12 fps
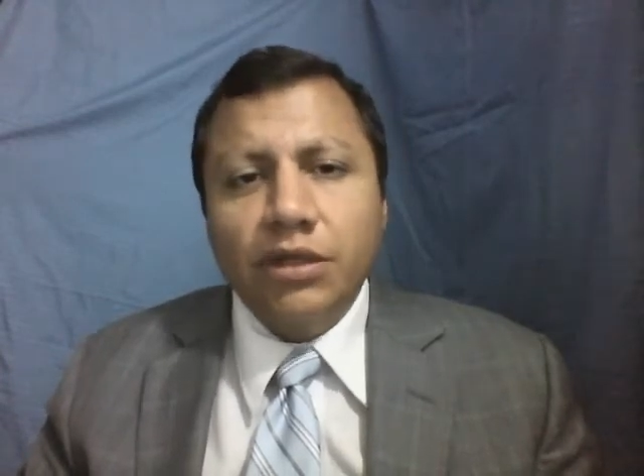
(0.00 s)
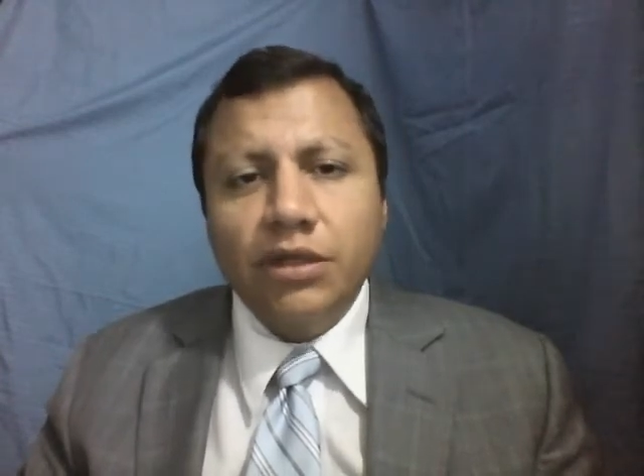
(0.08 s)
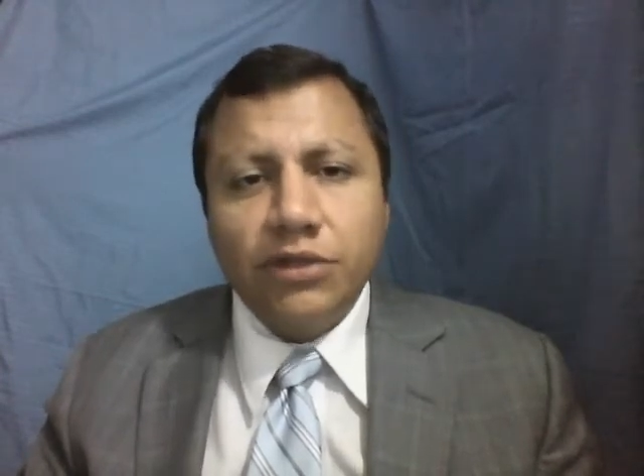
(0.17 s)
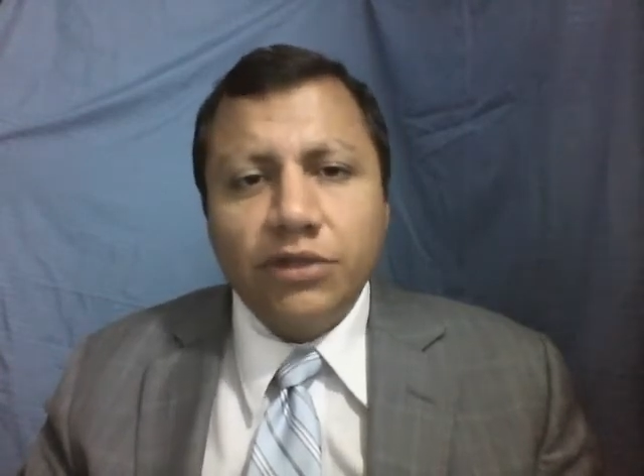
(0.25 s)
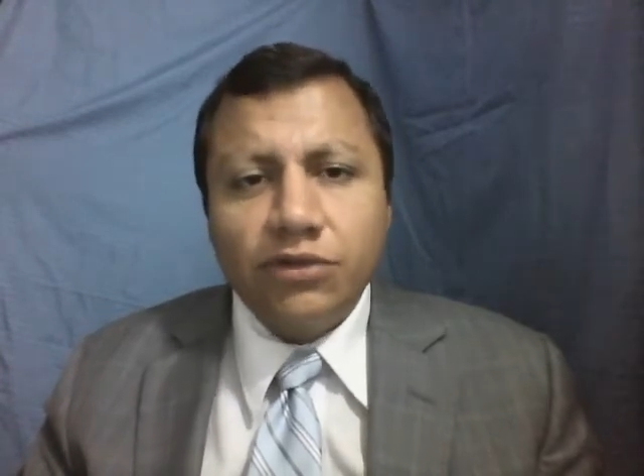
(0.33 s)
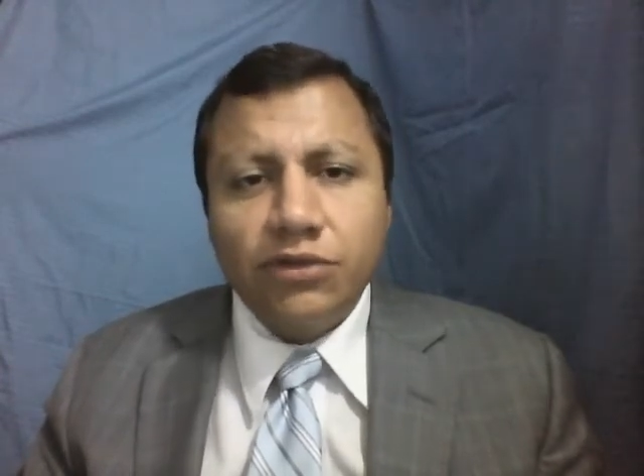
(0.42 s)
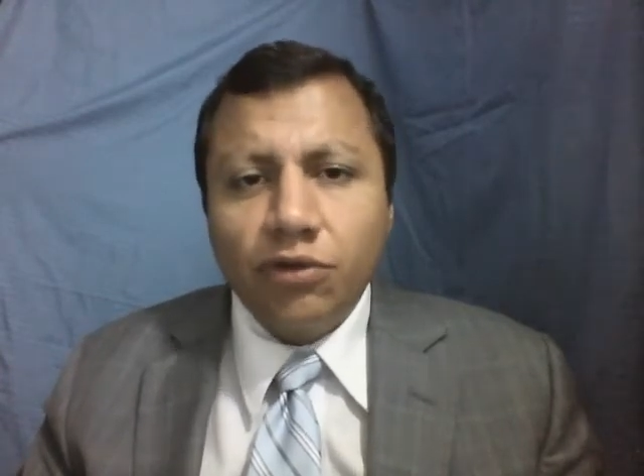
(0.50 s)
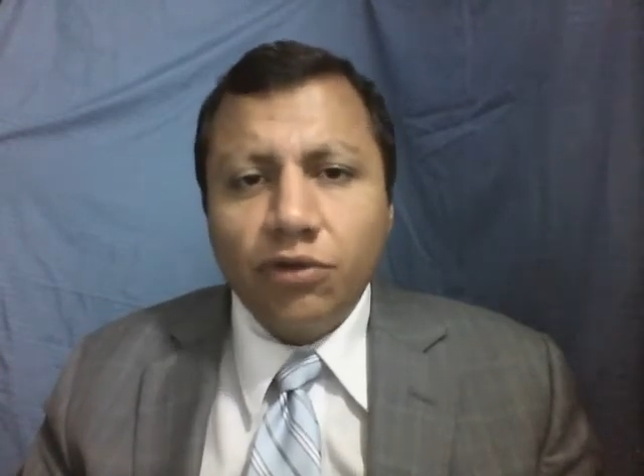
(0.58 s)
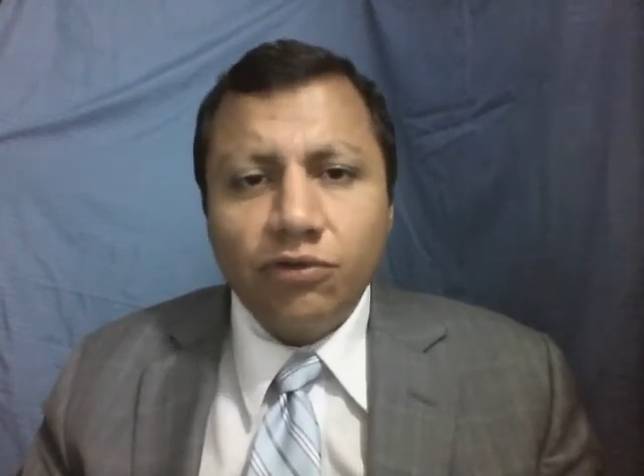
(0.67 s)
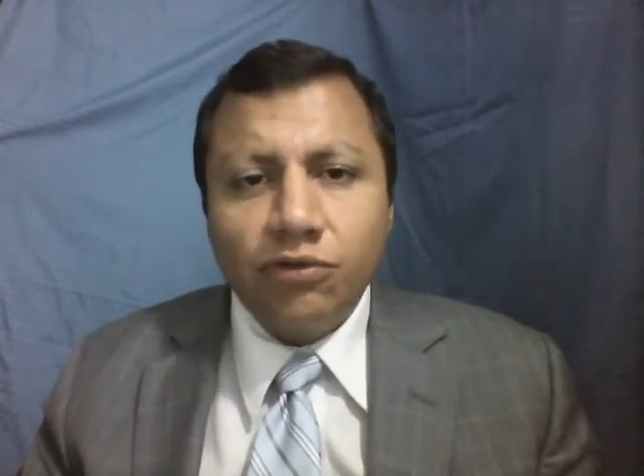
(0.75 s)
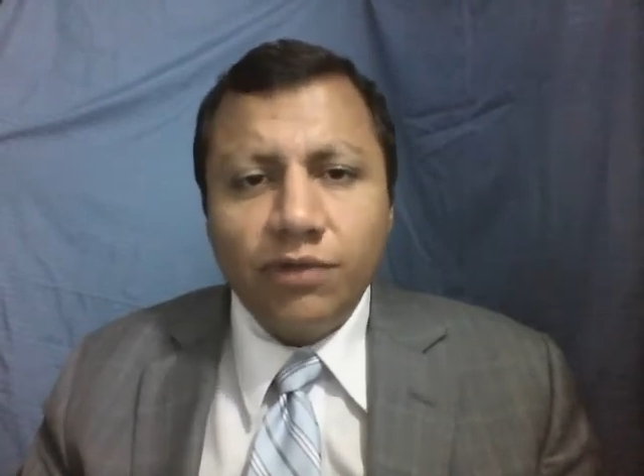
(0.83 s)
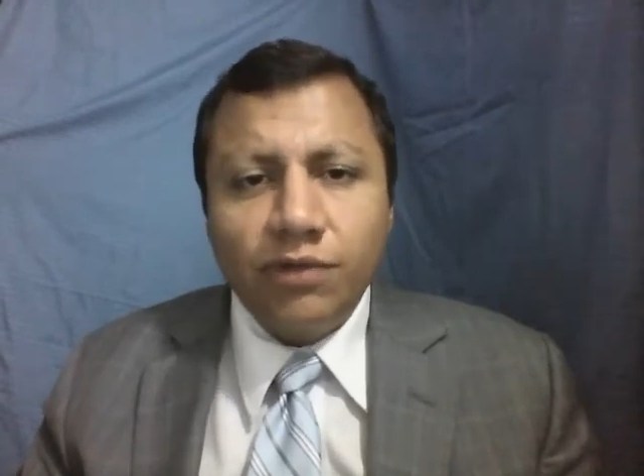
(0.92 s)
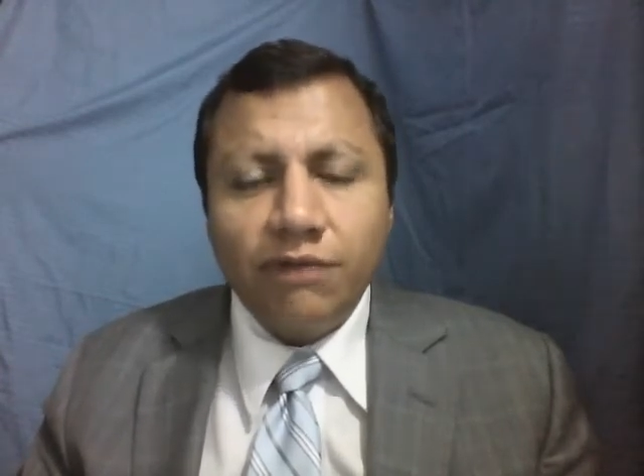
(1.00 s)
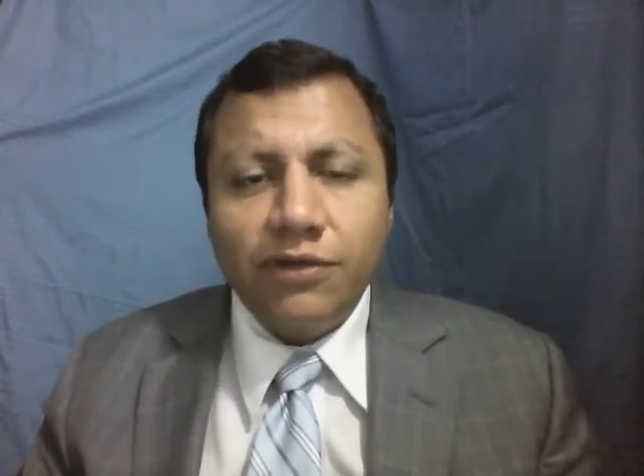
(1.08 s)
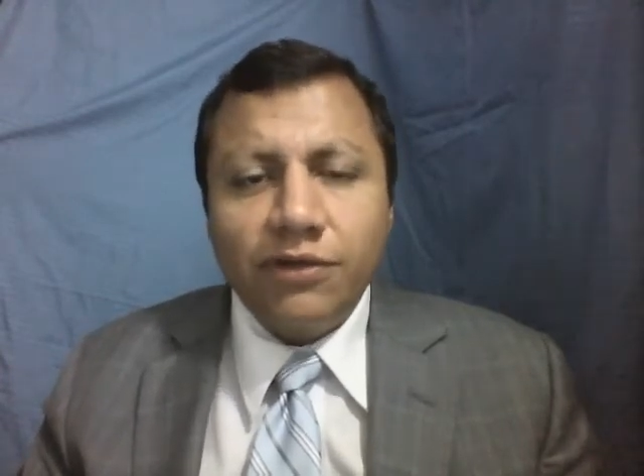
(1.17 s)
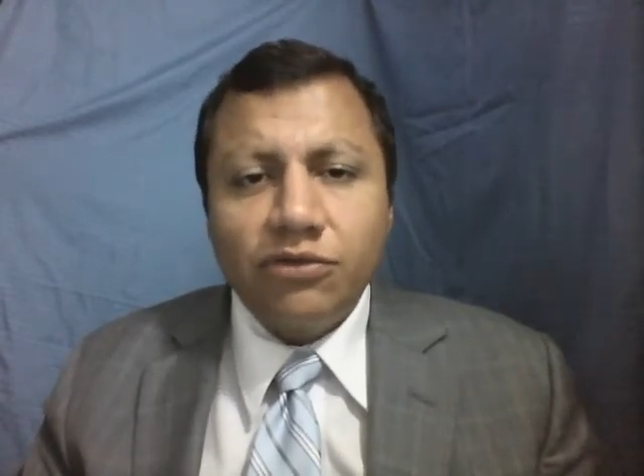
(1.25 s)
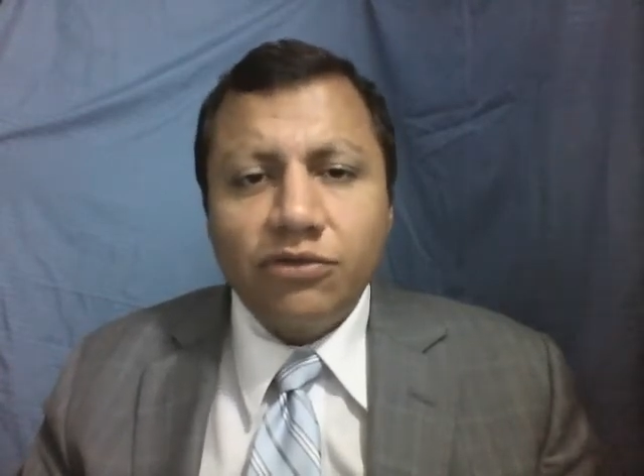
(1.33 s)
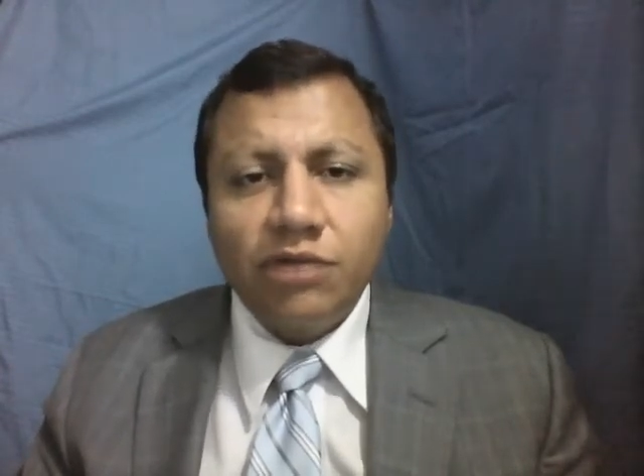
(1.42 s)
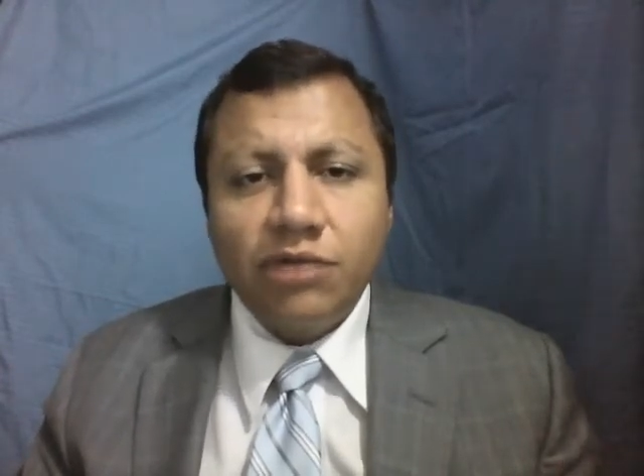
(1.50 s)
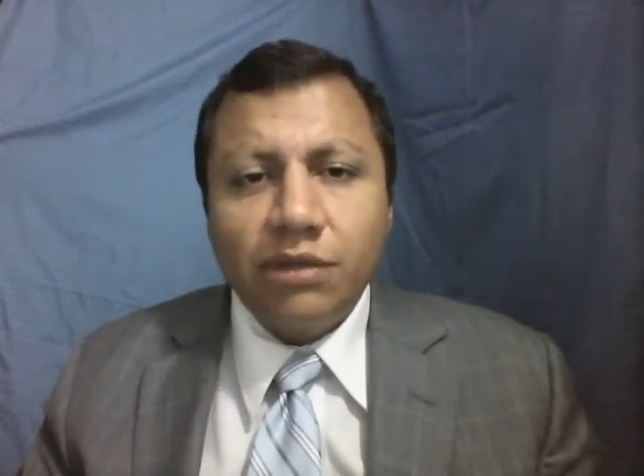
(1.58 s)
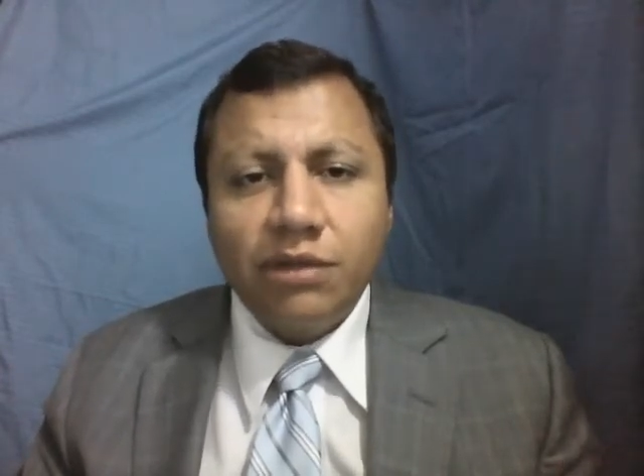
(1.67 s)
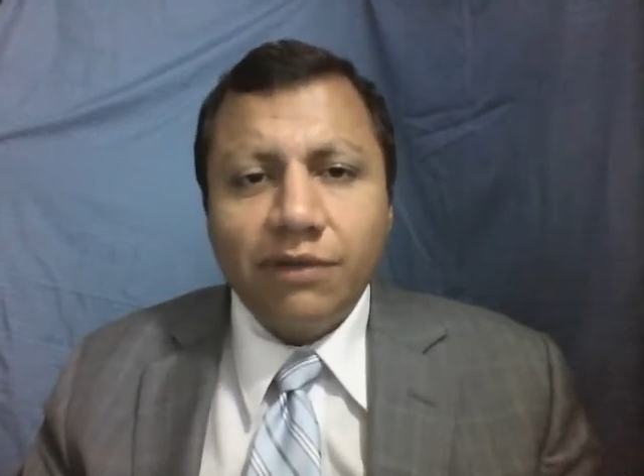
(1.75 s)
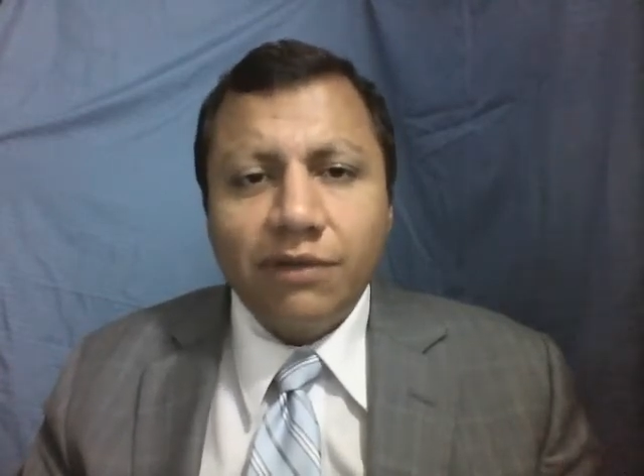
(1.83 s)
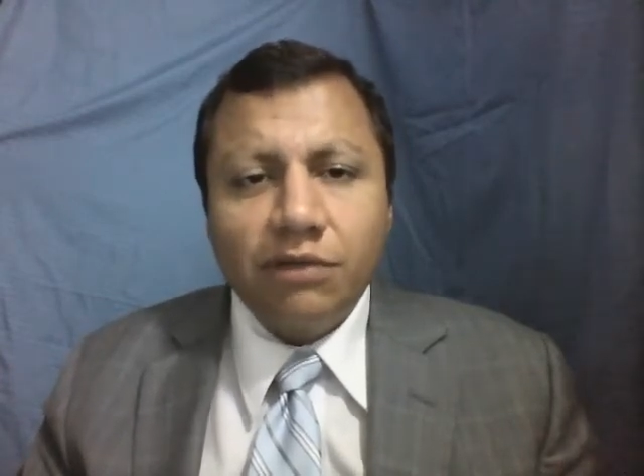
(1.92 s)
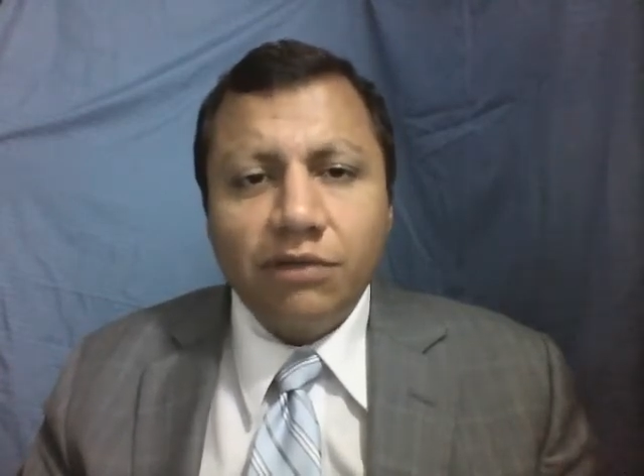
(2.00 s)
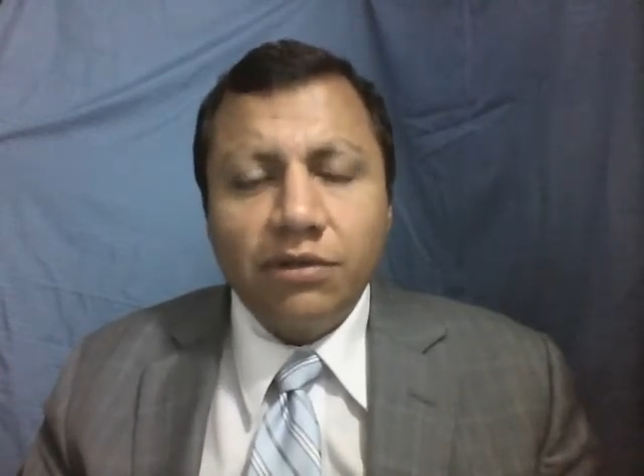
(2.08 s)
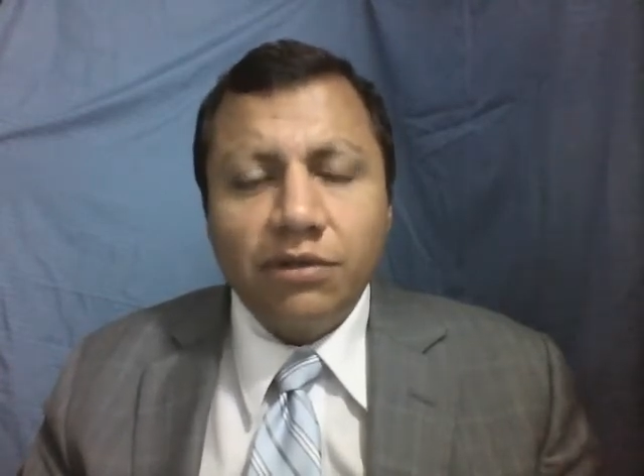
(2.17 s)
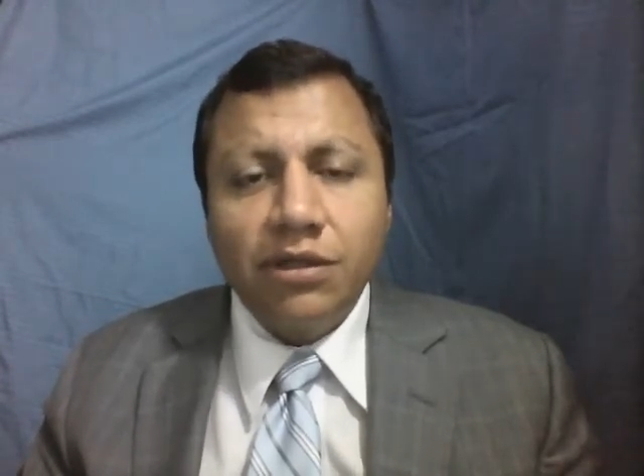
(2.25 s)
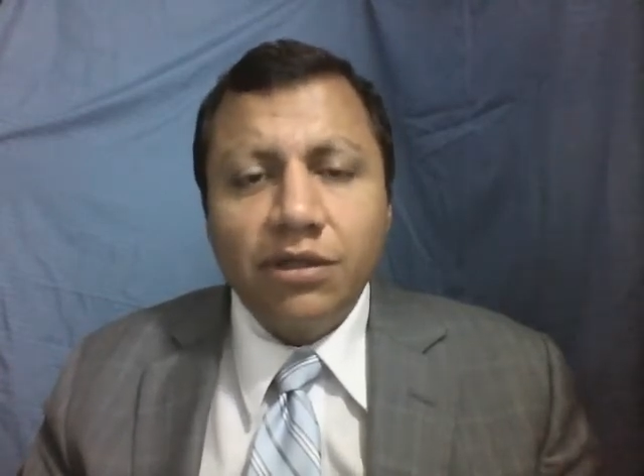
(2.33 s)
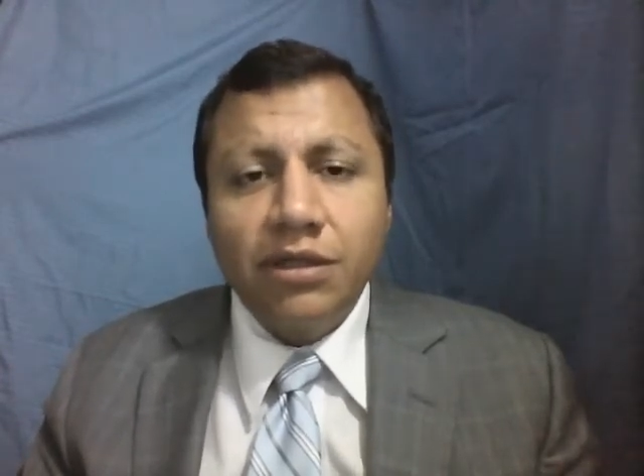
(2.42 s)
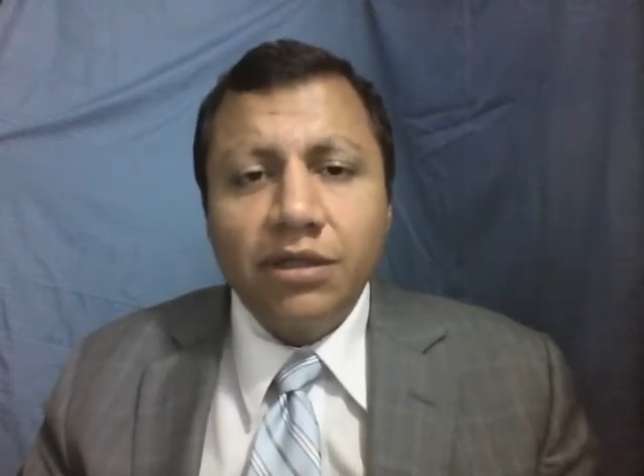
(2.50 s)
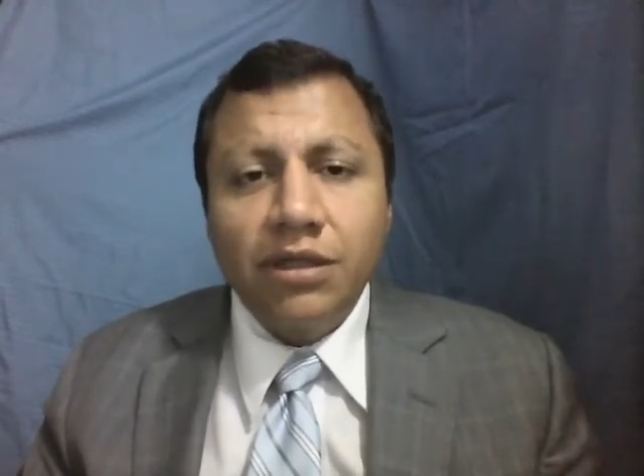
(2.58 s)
It is going to be a very subjective activity.